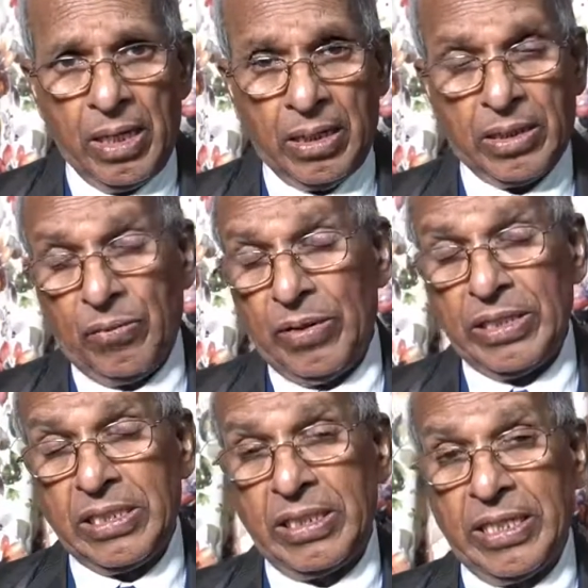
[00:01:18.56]
In other
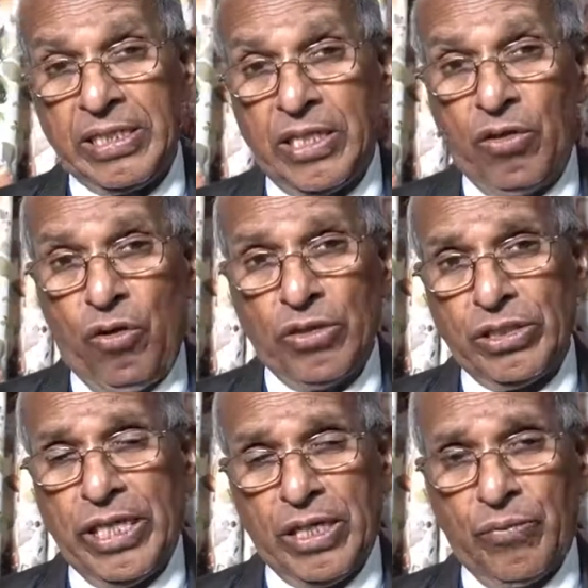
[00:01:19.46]
words, there is a
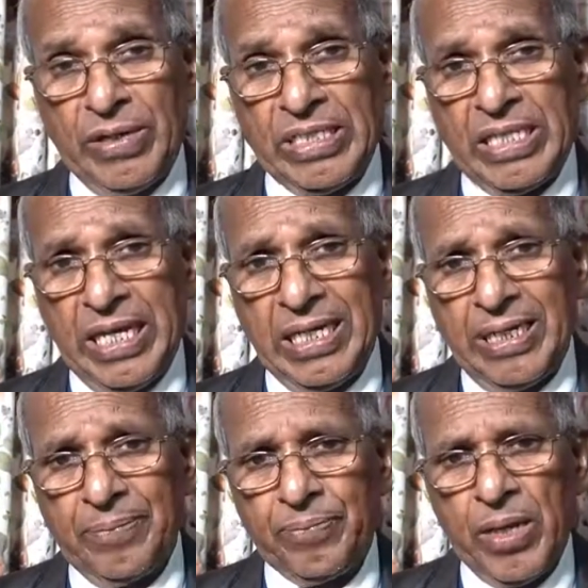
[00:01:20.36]
chorus that we
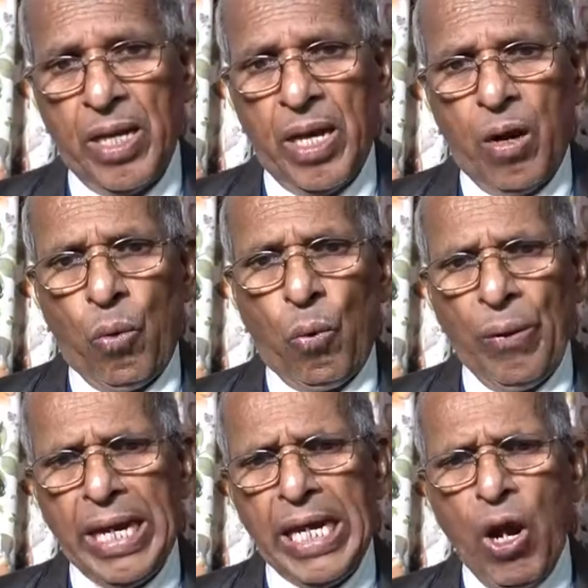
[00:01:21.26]
sing,
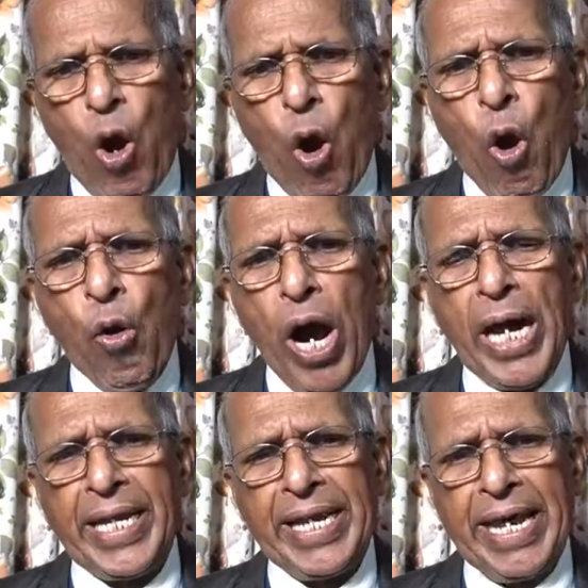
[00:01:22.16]
"We owe
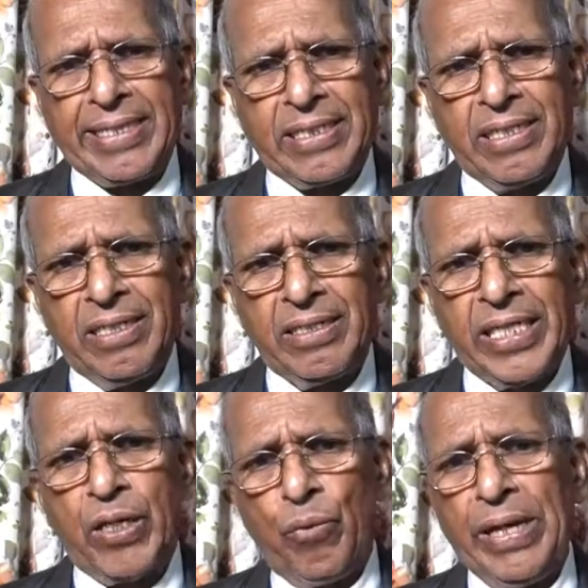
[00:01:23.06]
a debt
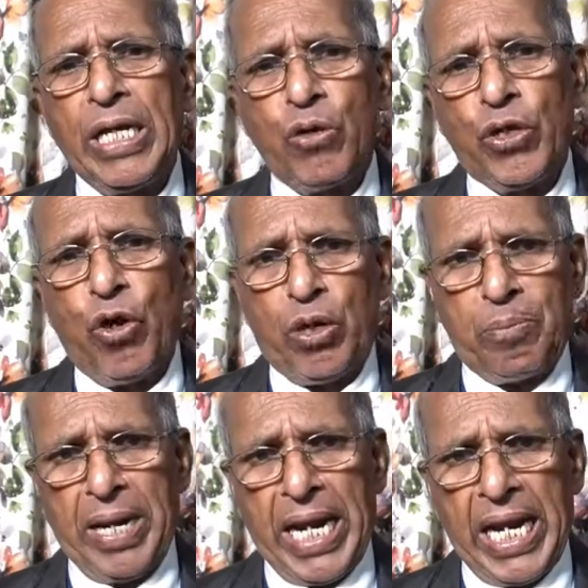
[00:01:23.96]
that we could not
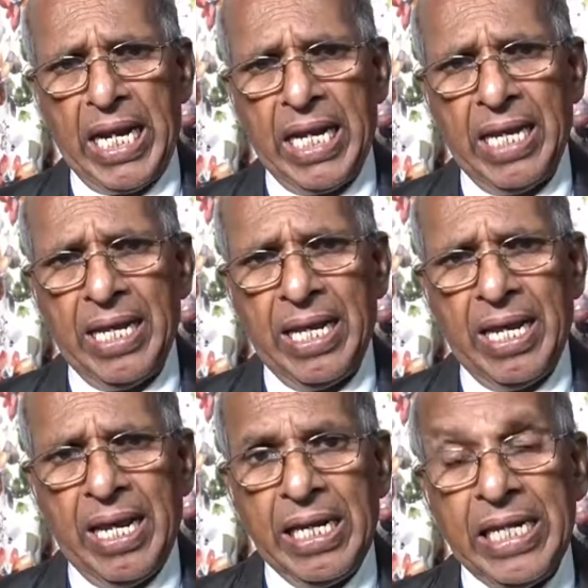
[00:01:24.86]
pay.
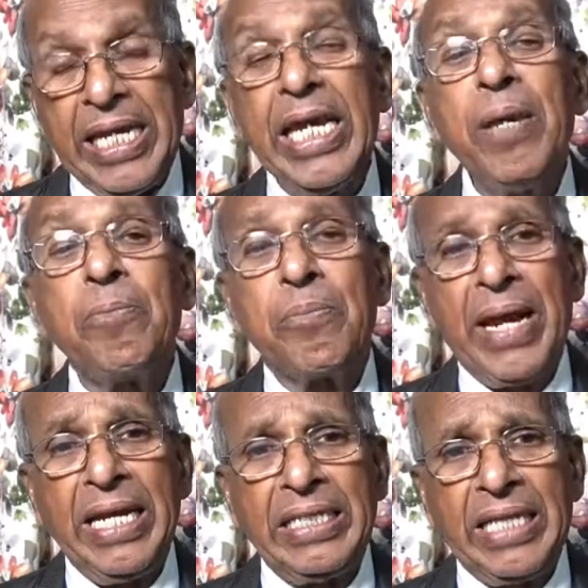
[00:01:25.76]
He
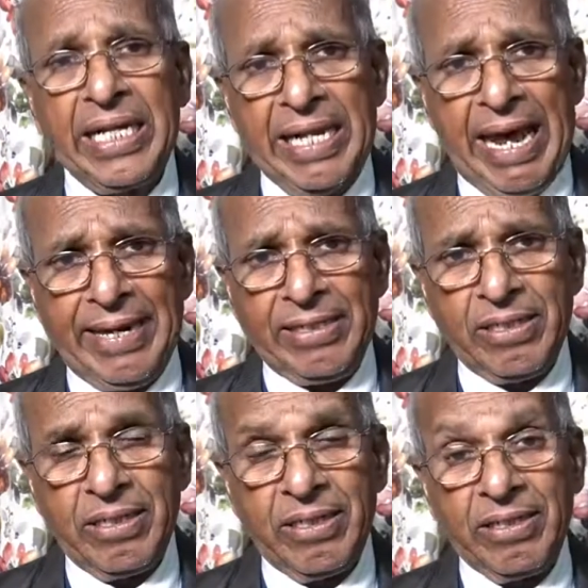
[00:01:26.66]
paid the debt
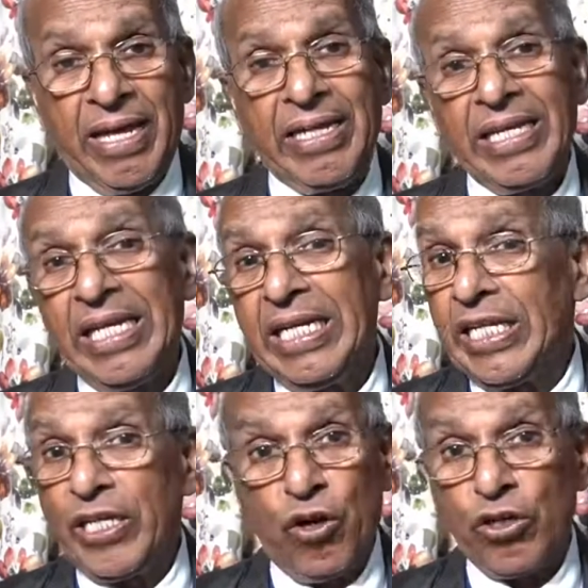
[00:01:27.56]
that He
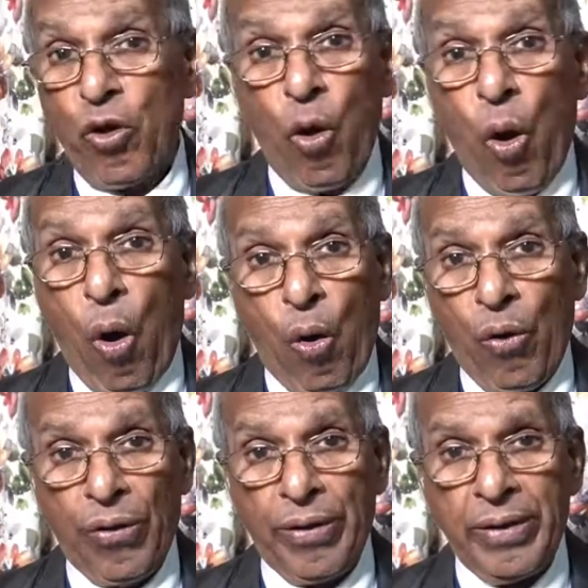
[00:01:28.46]
did not
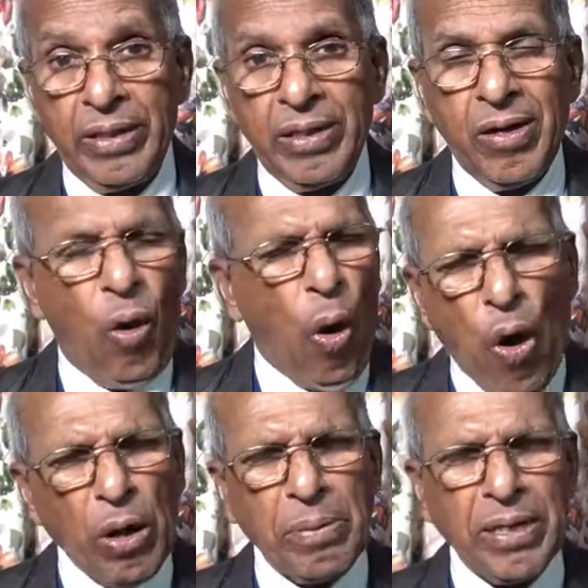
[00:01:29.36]
owe,
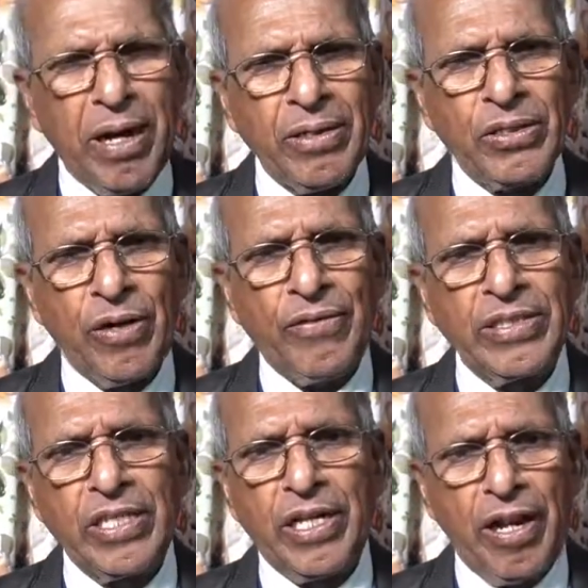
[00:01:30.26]
all because of
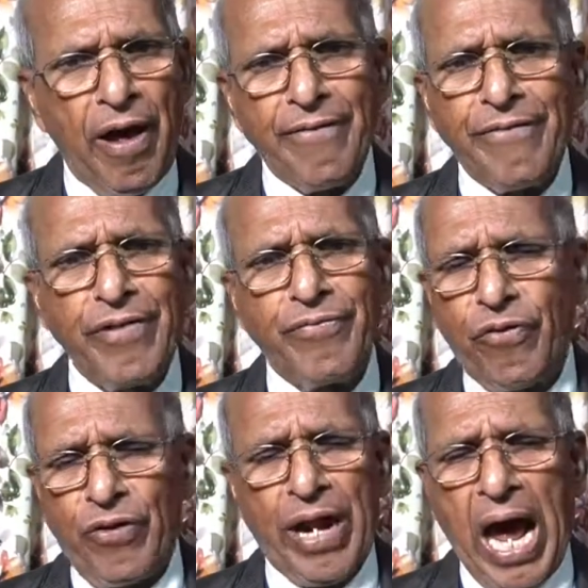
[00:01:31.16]
His love
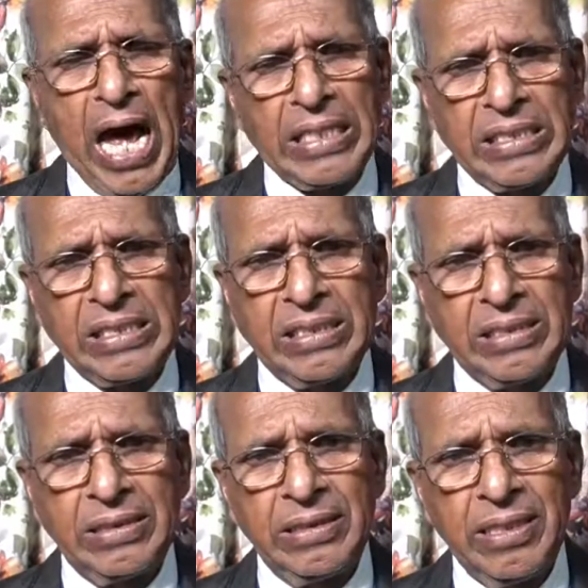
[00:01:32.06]
for
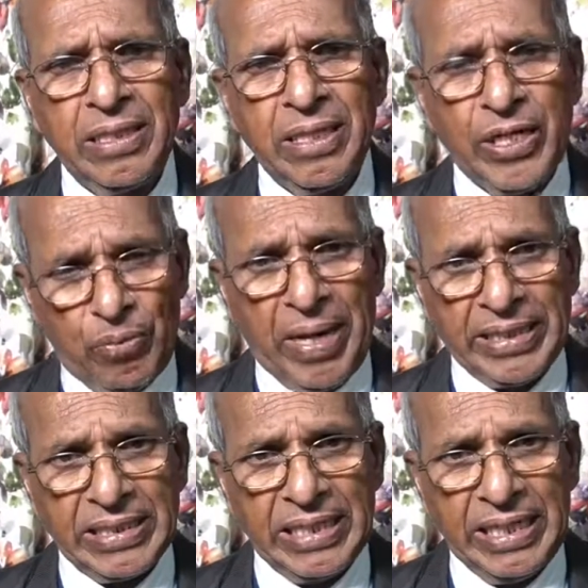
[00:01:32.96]
us,
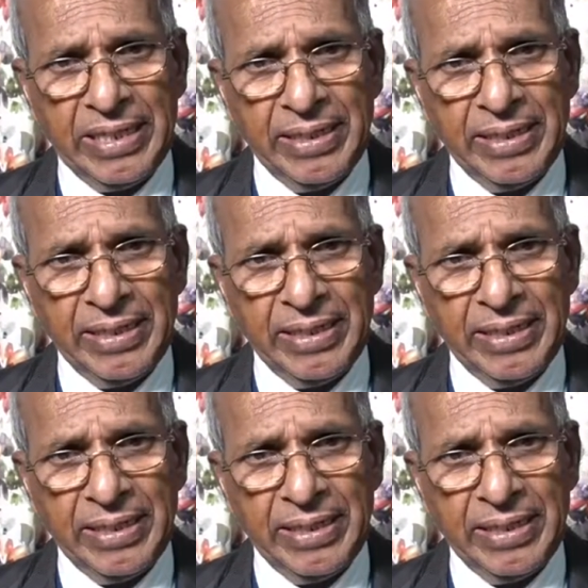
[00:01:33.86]
humanity."